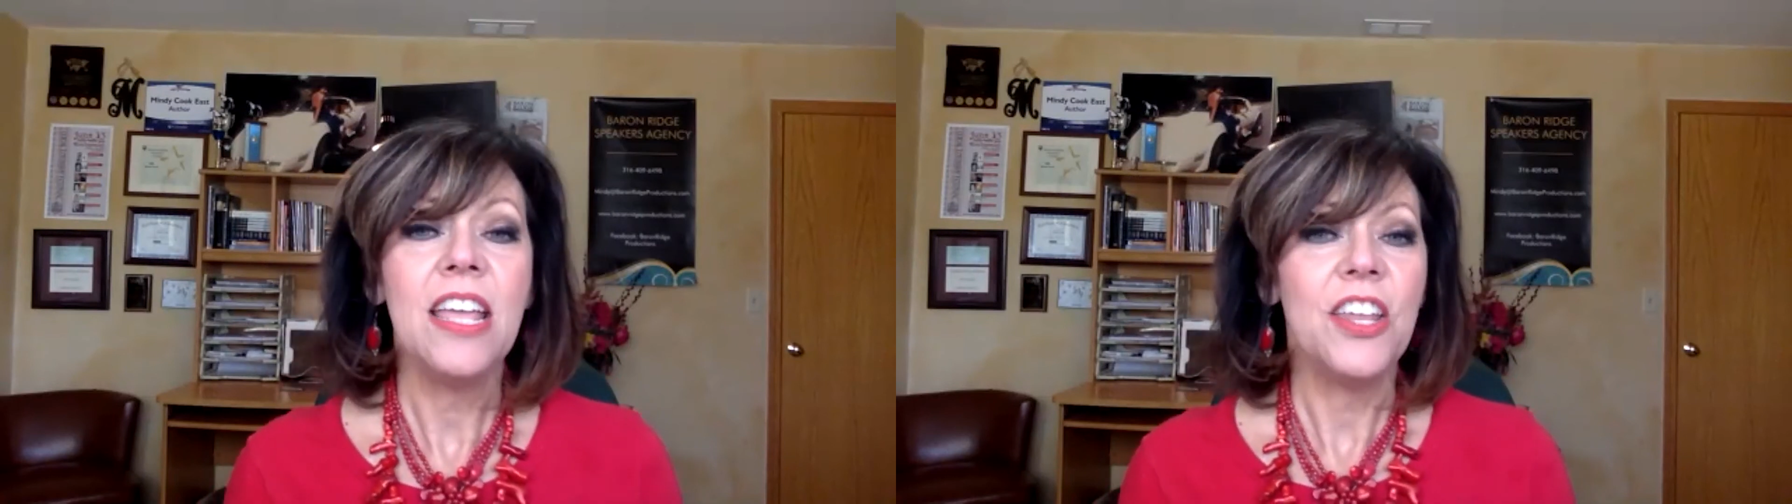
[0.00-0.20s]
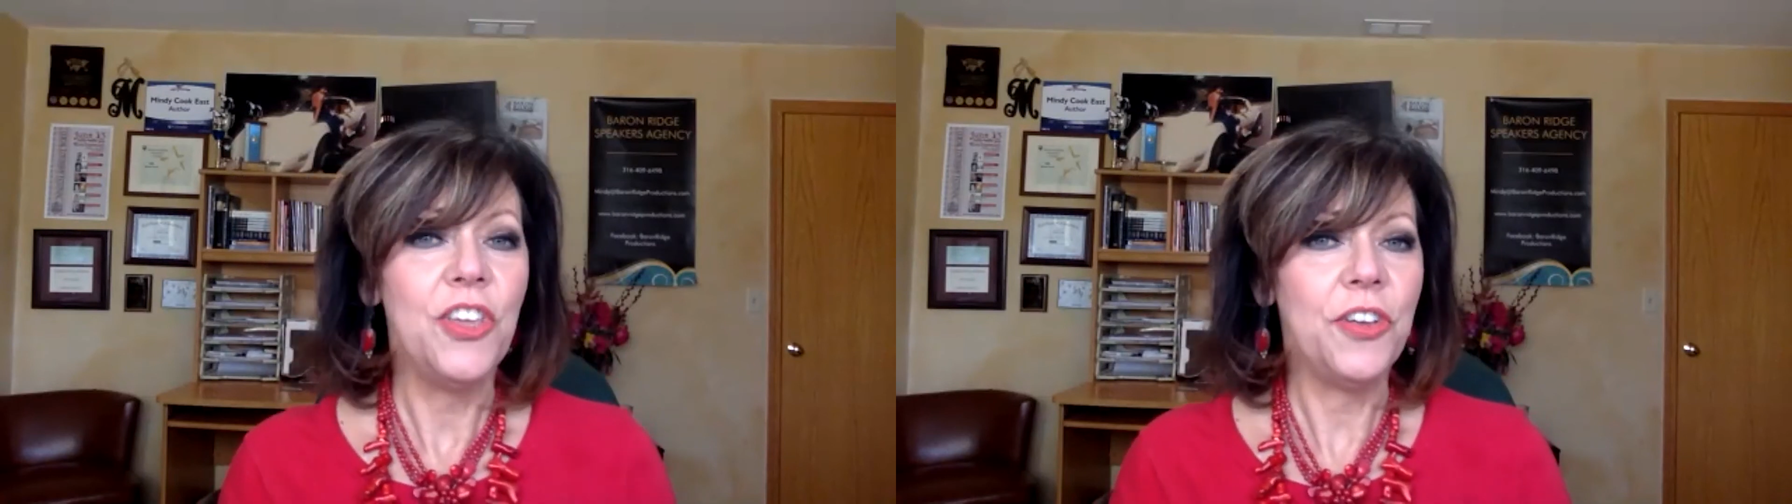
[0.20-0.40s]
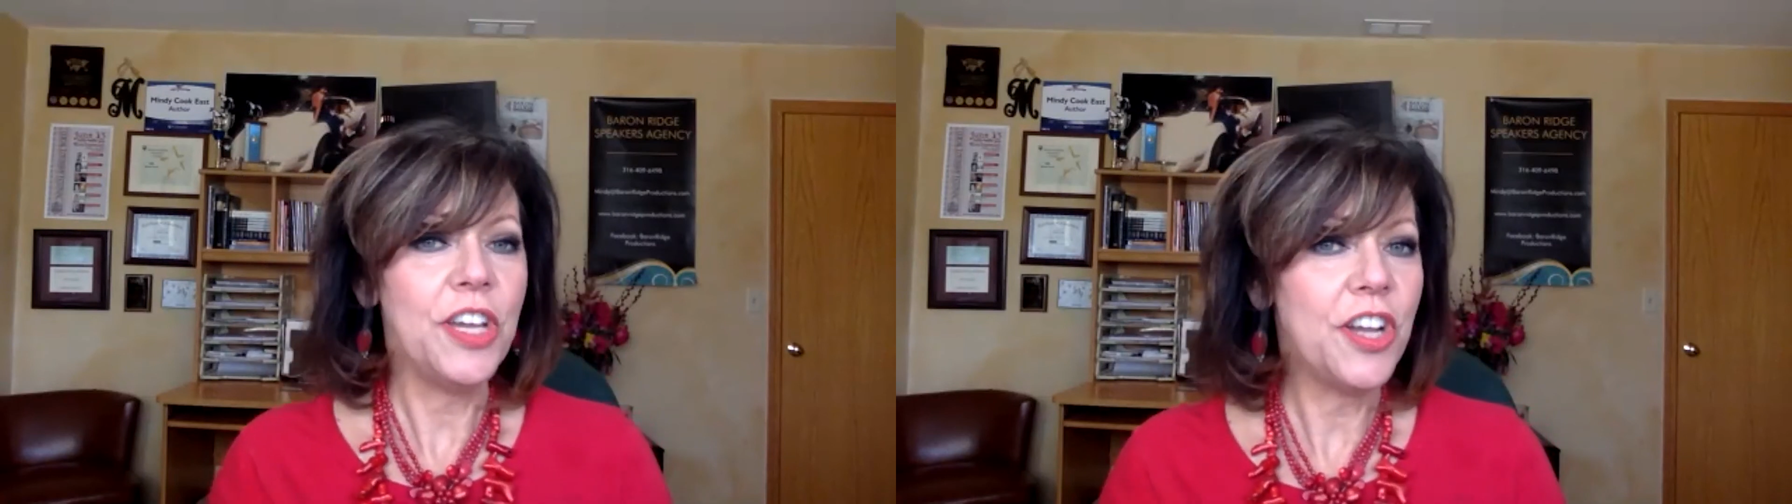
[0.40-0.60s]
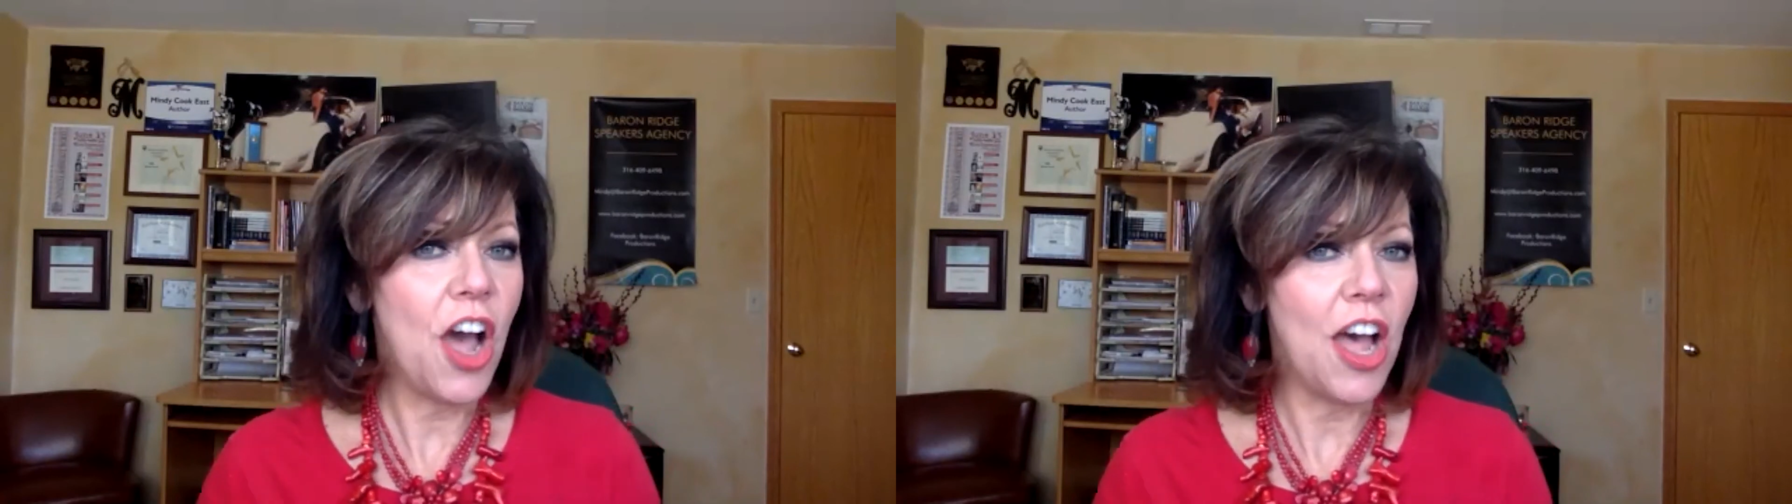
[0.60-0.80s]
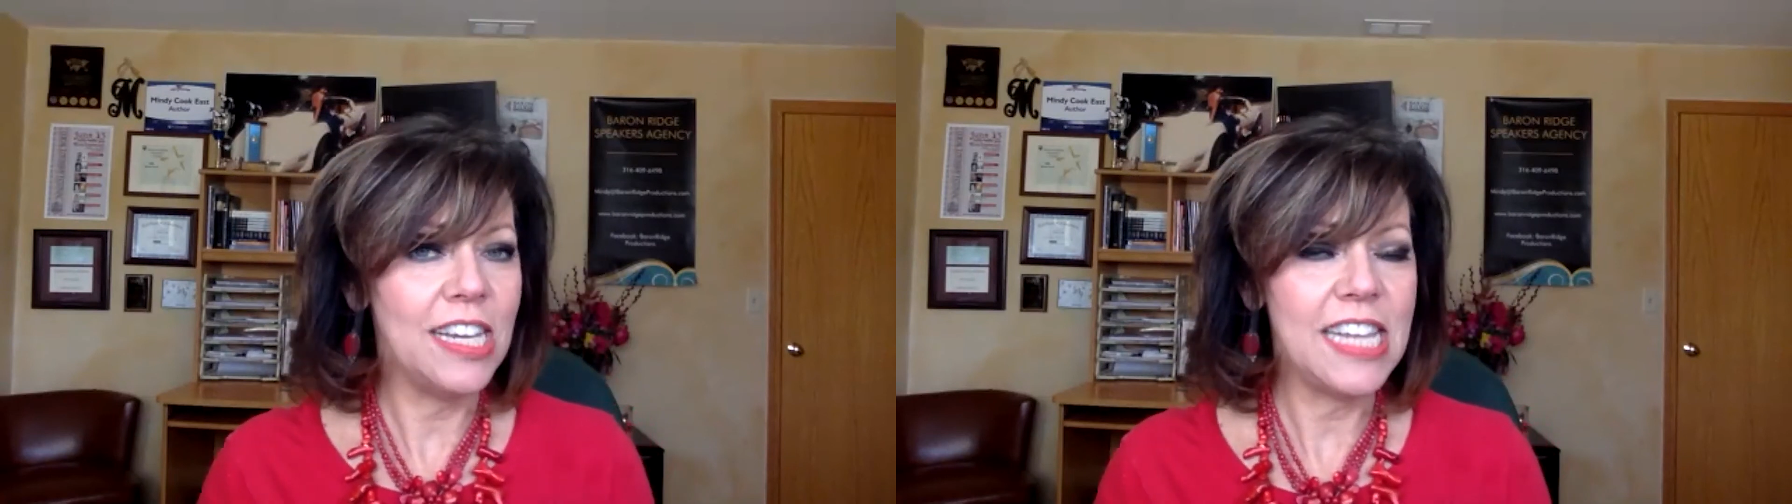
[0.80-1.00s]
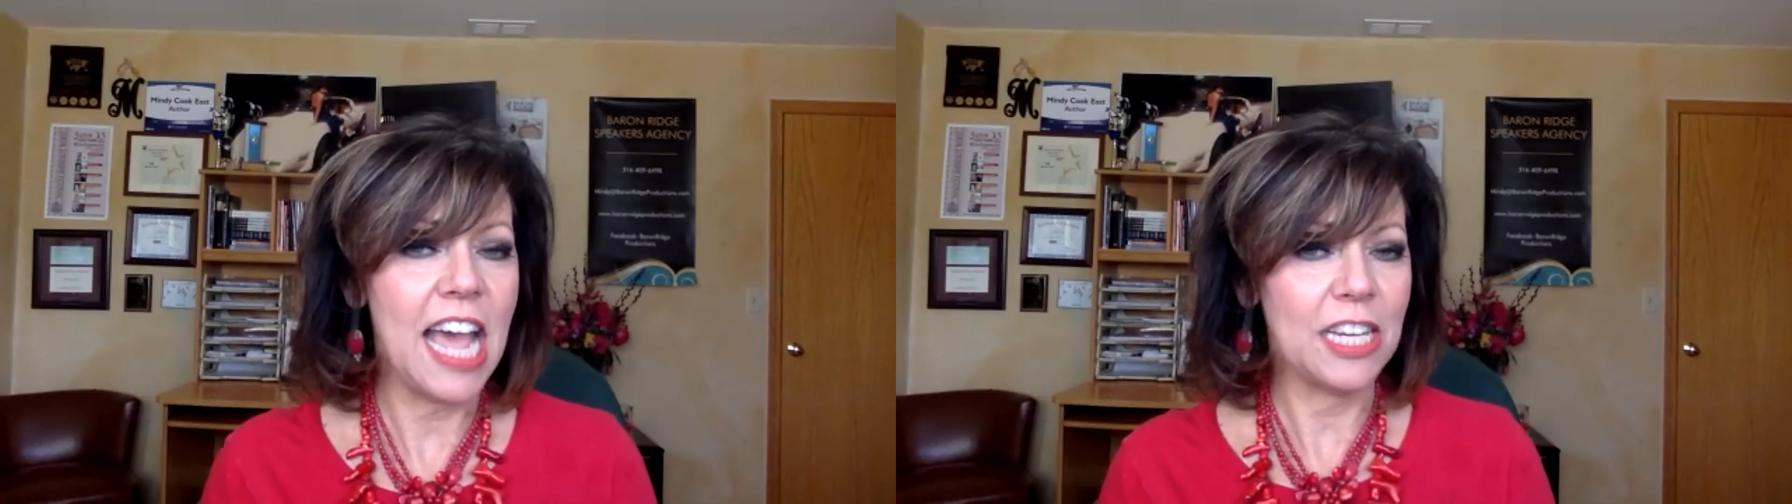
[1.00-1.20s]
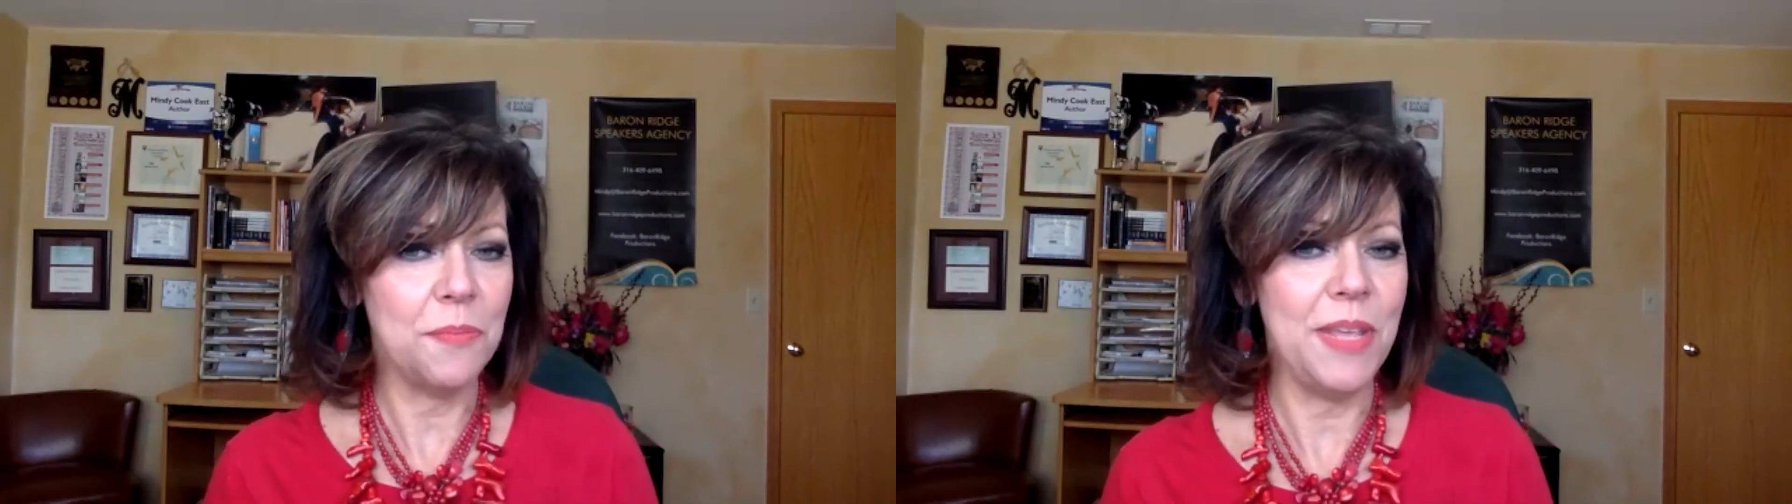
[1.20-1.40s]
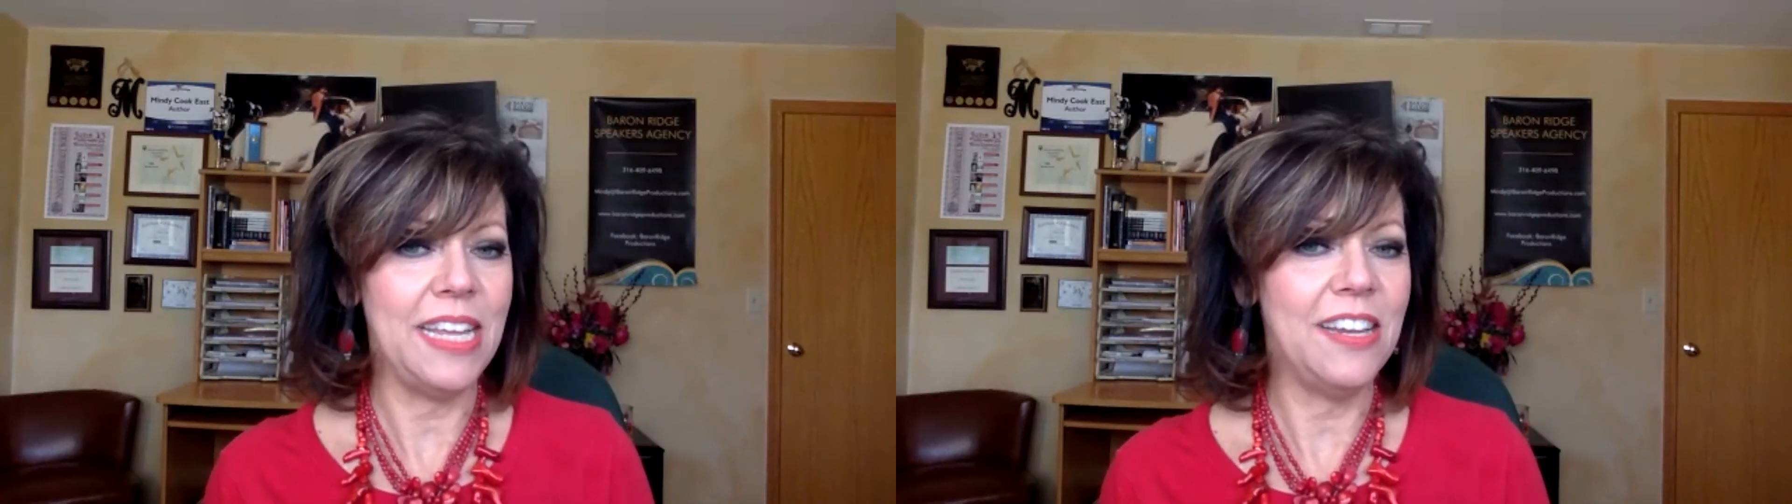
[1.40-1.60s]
you can contact me